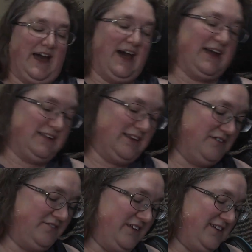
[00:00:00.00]
I
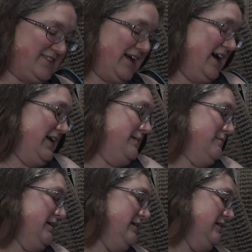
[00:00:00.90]
love this. I
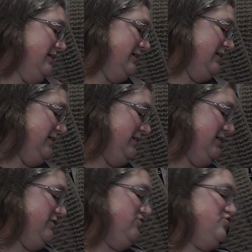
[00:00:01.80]
am
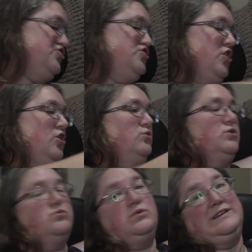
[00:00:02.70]
so
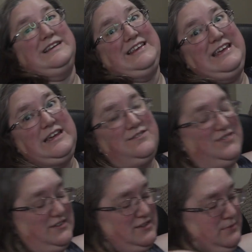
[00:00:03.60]

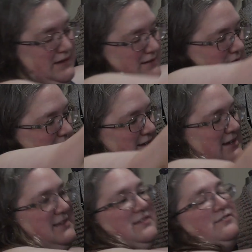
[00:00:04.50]
relieved to be
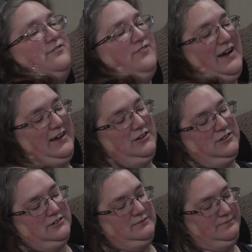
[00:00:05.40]
seeing the
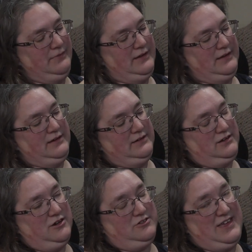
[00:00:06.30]
final,
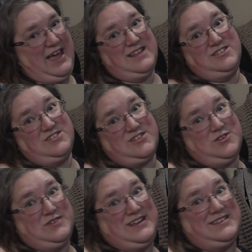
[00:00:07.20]
the end
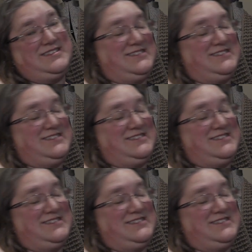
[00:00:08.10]
zone in